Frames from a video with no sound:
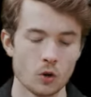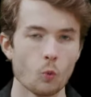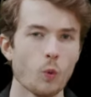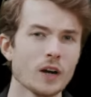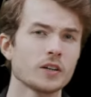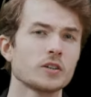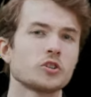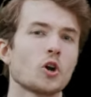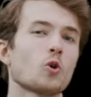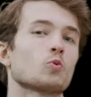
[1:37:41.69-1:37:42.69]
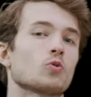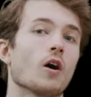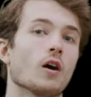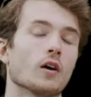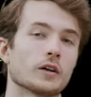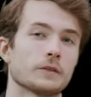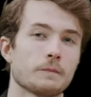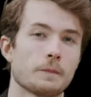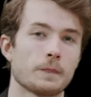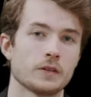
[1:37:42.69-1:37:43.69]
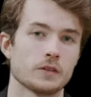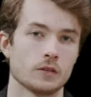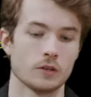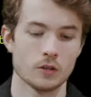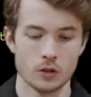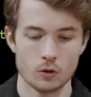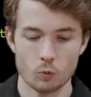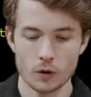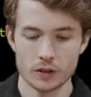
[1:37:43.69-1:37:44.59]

What could go wrong? What